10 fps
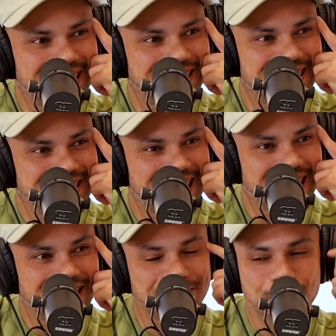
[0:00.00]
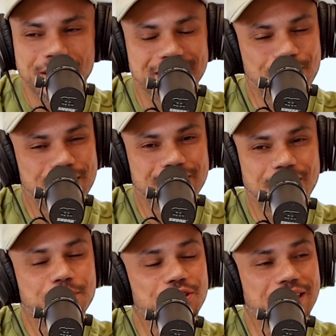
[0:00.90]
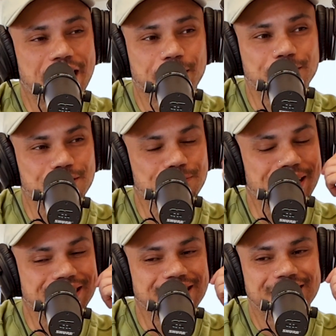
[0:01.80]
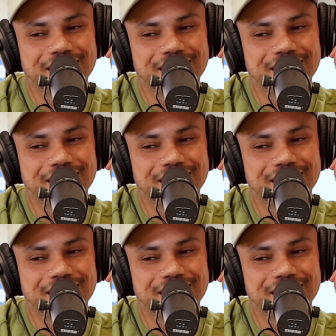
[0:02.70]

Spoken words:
And yeah, like they were just characters, man.